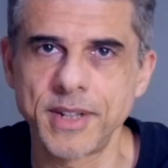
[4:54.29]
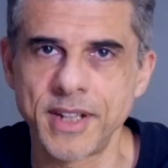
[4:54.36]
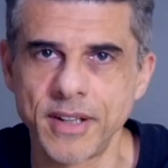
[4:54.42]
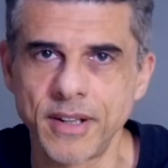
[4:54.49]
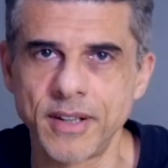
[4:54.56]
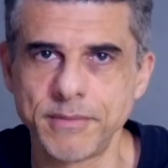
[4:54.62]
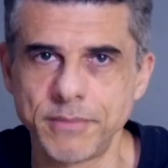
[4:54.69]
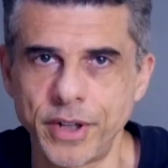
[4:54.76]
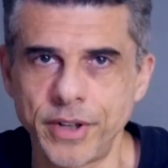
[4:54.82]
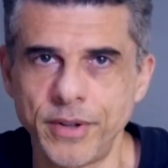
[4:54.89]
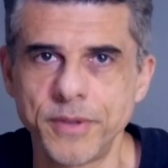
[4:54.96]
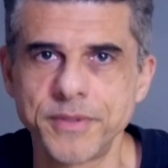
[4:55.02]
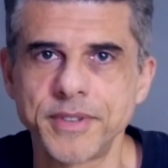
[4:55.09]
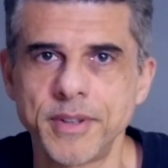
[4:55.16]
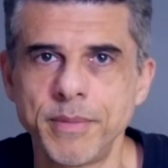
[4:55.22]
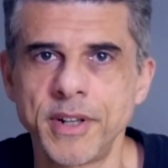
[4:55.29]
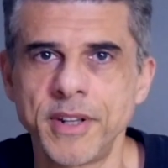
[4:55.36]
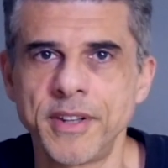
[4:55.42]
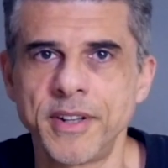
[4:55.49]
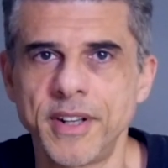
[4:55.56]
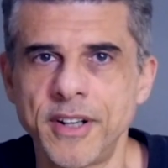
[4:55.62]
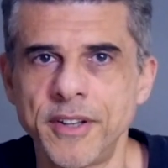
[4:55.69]
AI models are
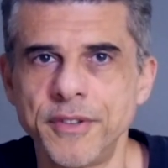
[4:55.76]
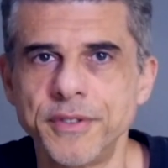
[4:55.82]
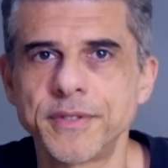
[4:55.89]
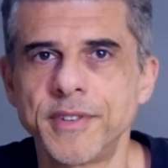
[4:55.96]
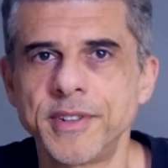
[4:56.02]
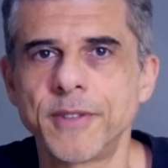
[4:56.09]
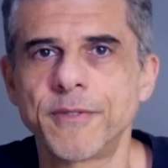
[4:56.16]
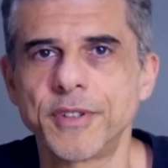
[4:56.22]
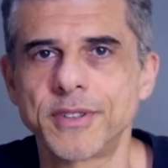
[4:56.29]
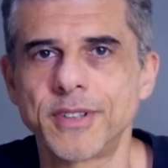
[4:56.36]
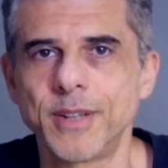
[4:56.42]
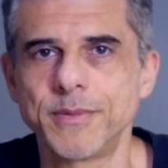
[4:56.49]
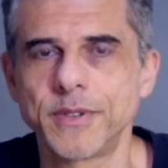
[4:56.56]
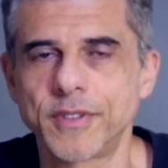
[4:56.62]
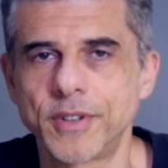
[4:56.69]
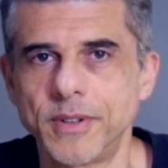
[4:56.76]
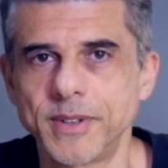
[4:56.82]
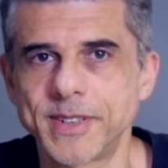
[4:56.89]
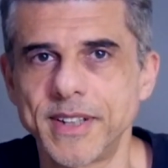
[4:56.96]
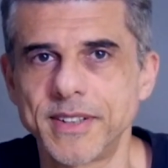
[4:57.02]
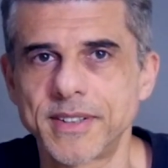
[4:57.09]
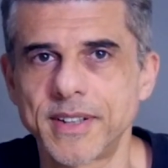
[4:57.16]
better than others for different types of
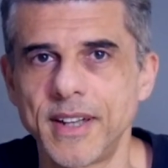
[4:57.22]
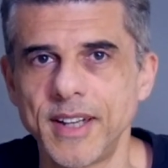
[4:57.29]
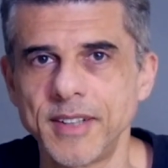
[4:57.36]
content,